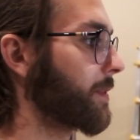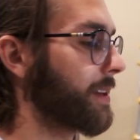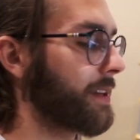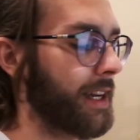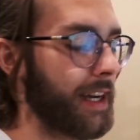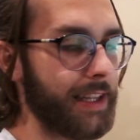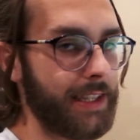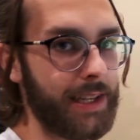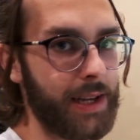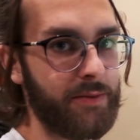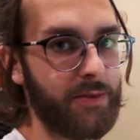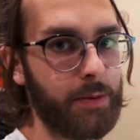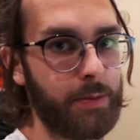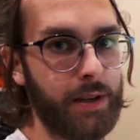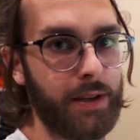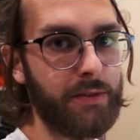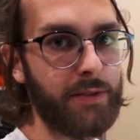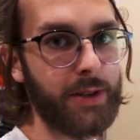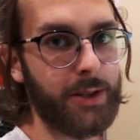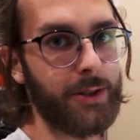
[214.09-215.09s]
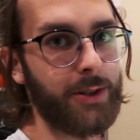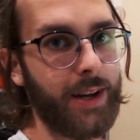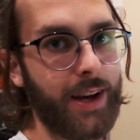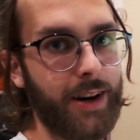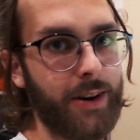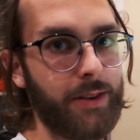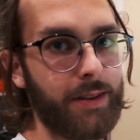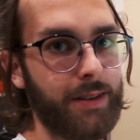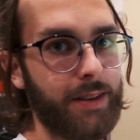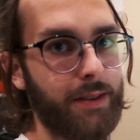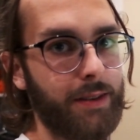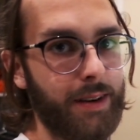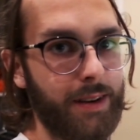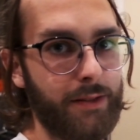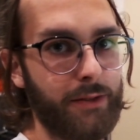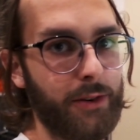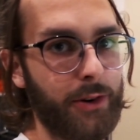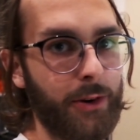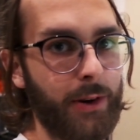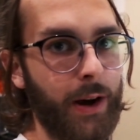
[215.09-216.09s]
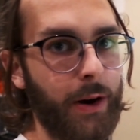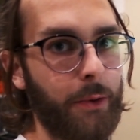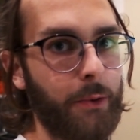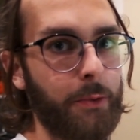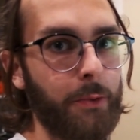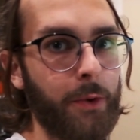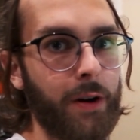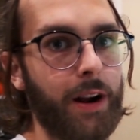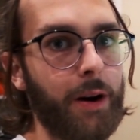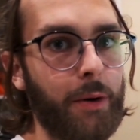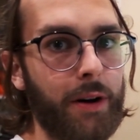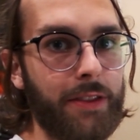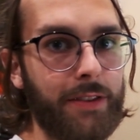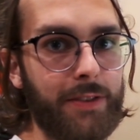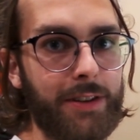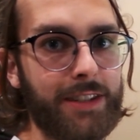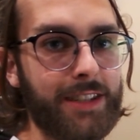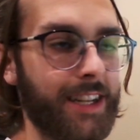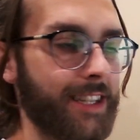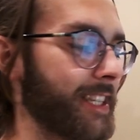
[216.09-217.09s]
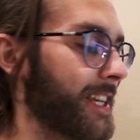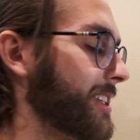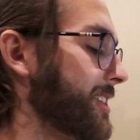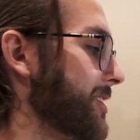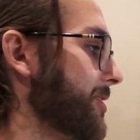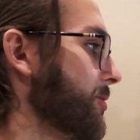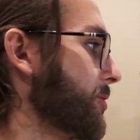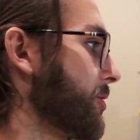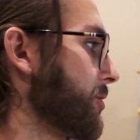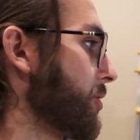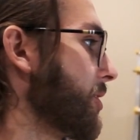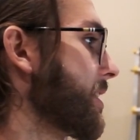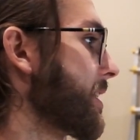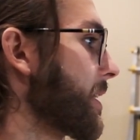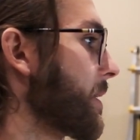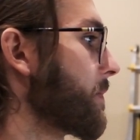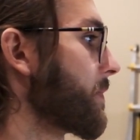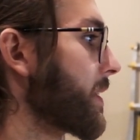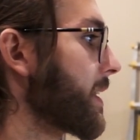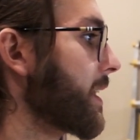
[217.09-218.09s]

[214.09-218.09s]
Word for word: Got the MVP figured out, figured out what I want the visualization to look like.